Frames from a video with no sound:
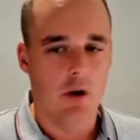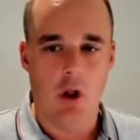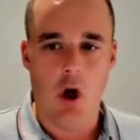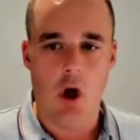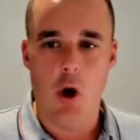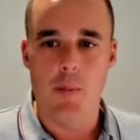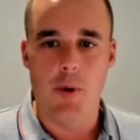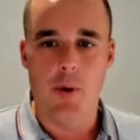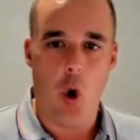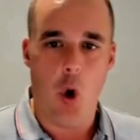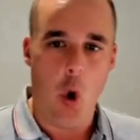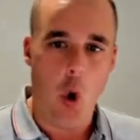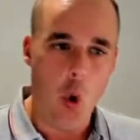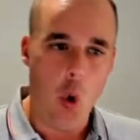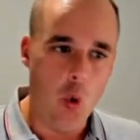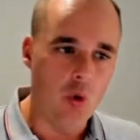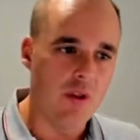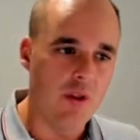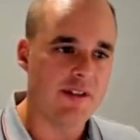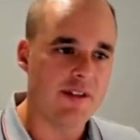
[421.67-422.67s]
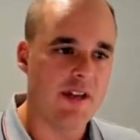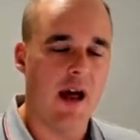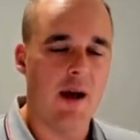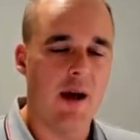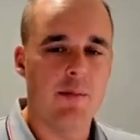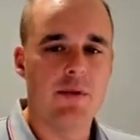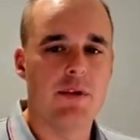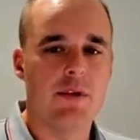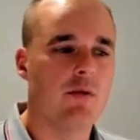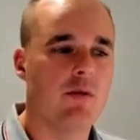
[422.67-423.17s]
It'll open all the
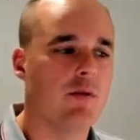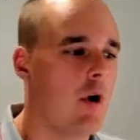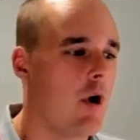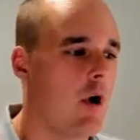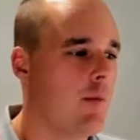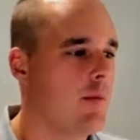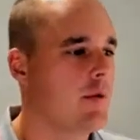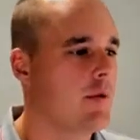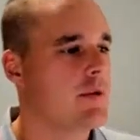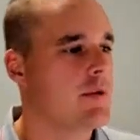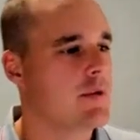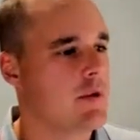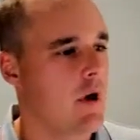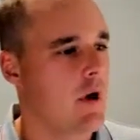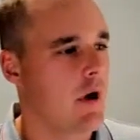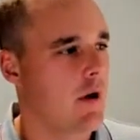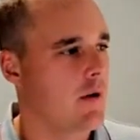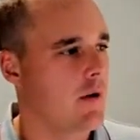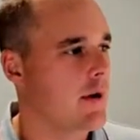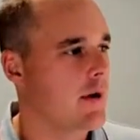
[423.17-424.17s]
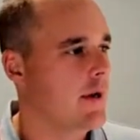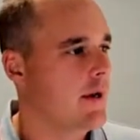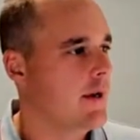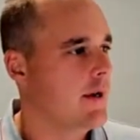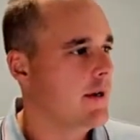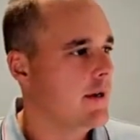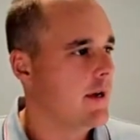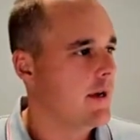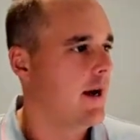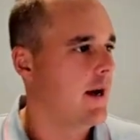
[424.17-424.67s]
tabs that were open. So
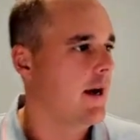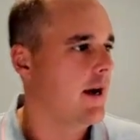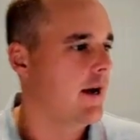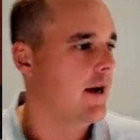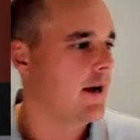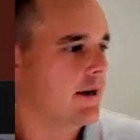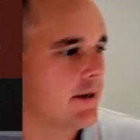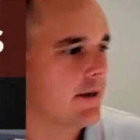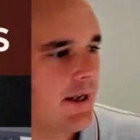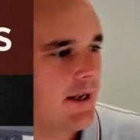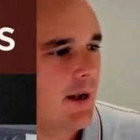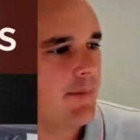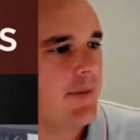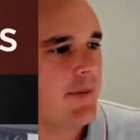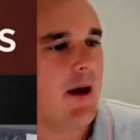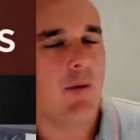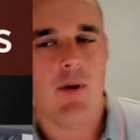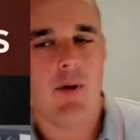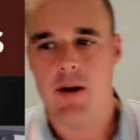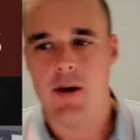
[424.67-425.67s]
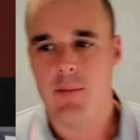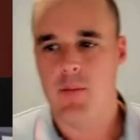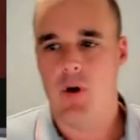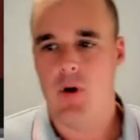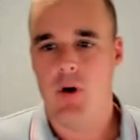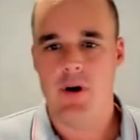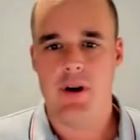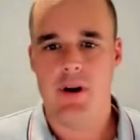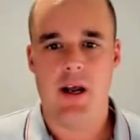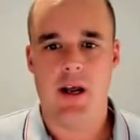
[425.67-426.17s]
keep that one in
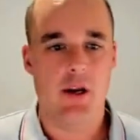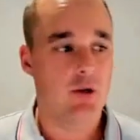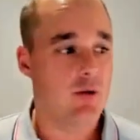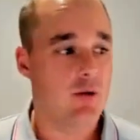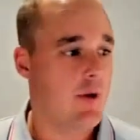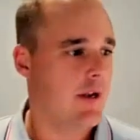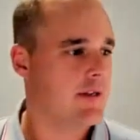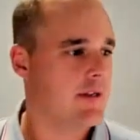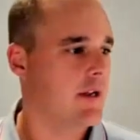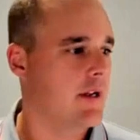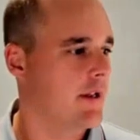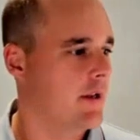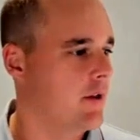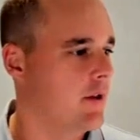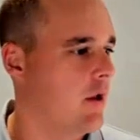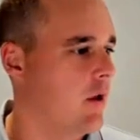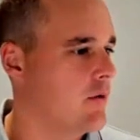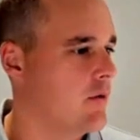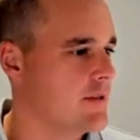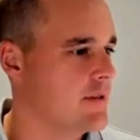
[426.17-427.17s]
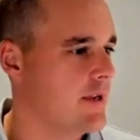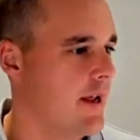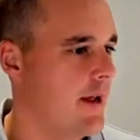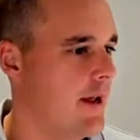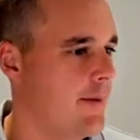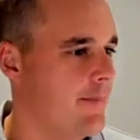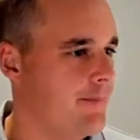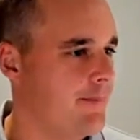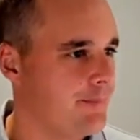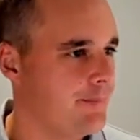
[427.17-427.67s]
mind in case you accidentally close
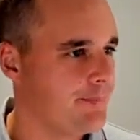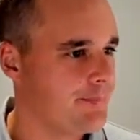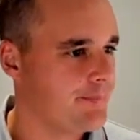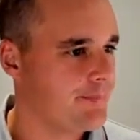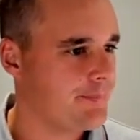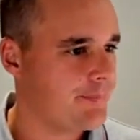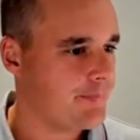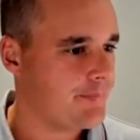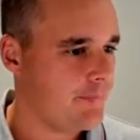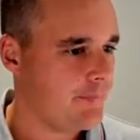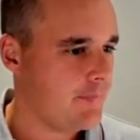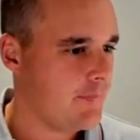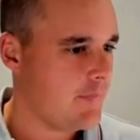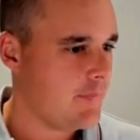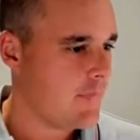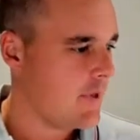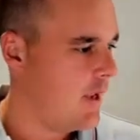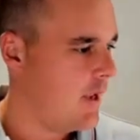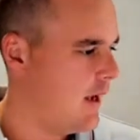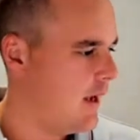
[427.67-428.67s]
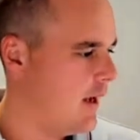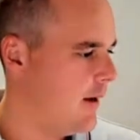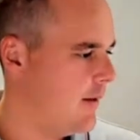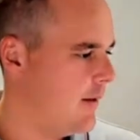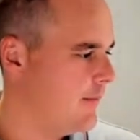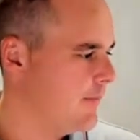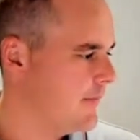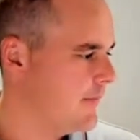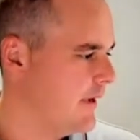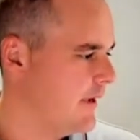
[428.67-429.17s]
down.
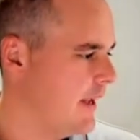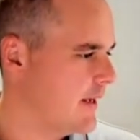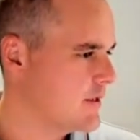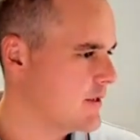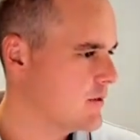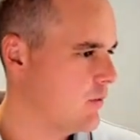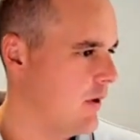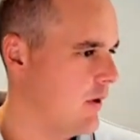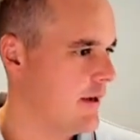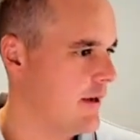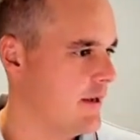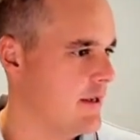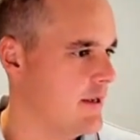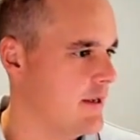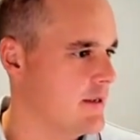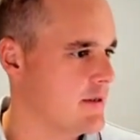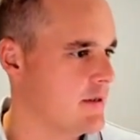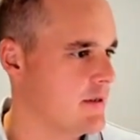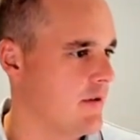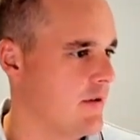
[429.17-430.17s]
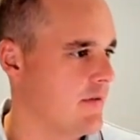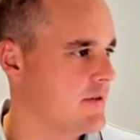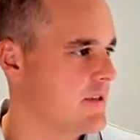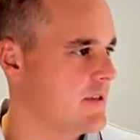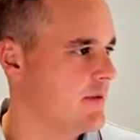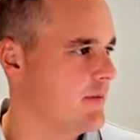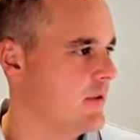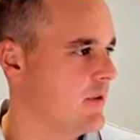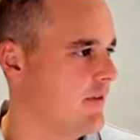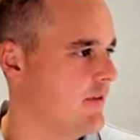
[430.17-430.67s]
The next one is of
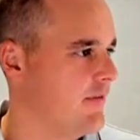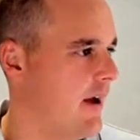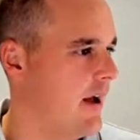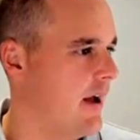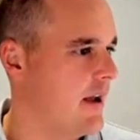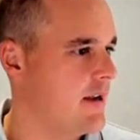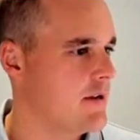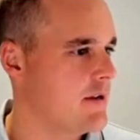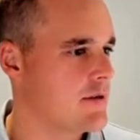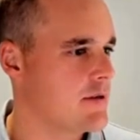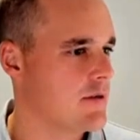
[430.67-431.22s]
similar vein.